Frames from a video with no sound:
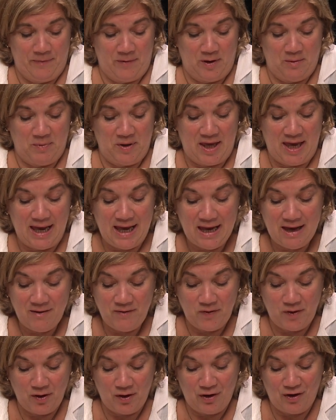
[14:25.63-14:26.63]

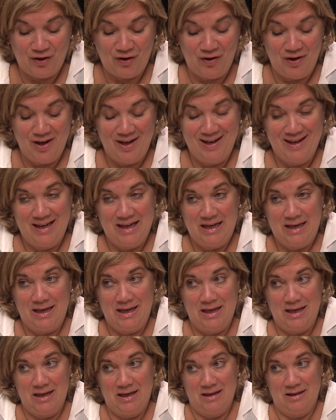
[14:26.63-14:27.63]
behavior,
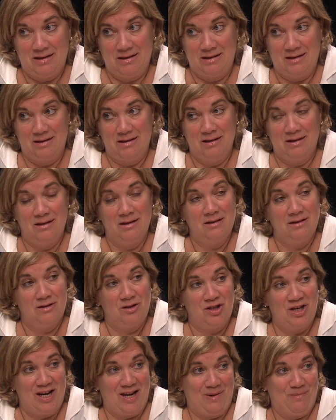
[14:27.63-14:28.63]
is
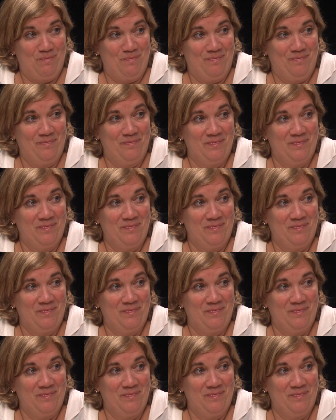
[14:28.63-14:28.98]
shame.